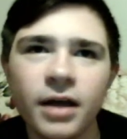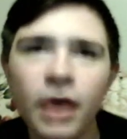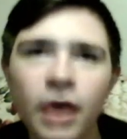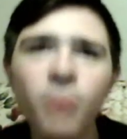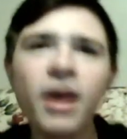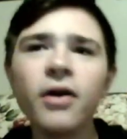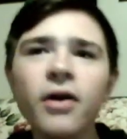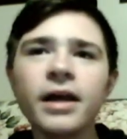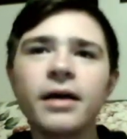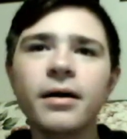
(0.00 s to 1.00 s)
Hail
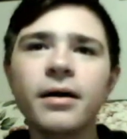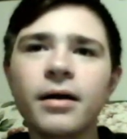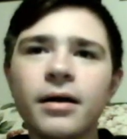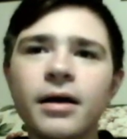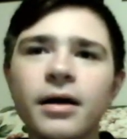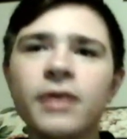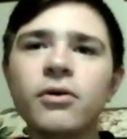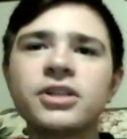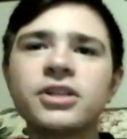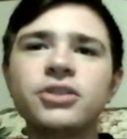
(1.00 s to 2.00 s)
Mary. And it
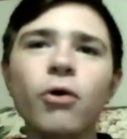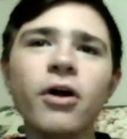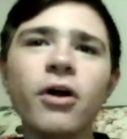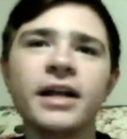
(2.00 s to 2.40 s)
looks short.